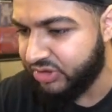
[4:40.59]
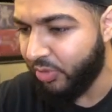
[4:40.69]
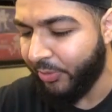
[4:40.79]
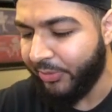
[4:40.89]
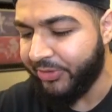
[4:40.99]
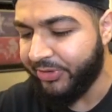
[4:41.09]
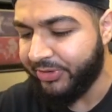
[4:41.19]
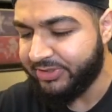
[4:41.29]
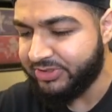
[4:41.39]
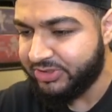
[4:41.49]

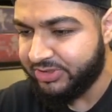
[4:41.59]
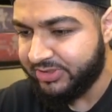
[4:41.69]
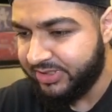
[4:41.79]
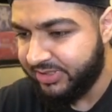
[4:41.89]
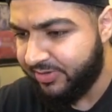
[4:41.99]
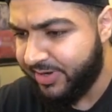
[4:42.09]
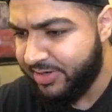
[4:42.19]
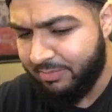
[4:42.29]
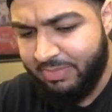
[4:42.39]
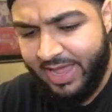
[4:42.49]
Orders. All right,
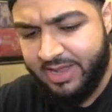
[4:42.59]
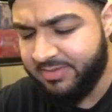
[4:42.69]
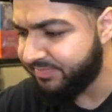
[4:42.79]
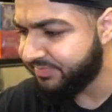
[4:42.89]
not bad.